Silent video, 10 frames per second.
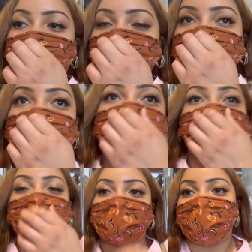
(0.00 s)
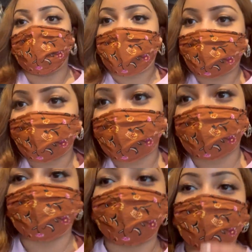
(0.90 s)
we leave in the new balance
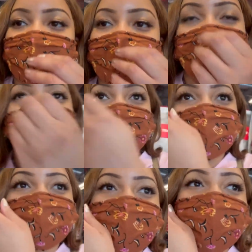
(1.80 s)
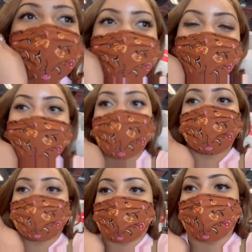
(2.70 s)
store so i'm trying to
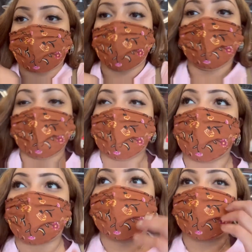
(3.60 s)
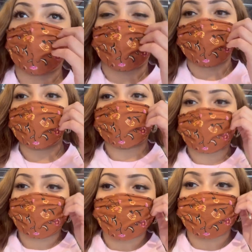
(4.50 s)
find like a cute purse or
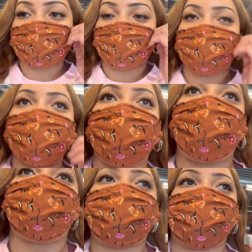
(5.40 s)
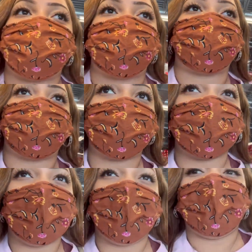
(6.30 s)
something. So I might go to, um,
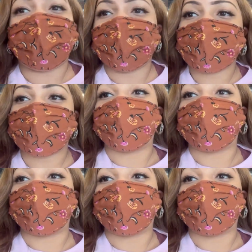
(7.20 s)
I guess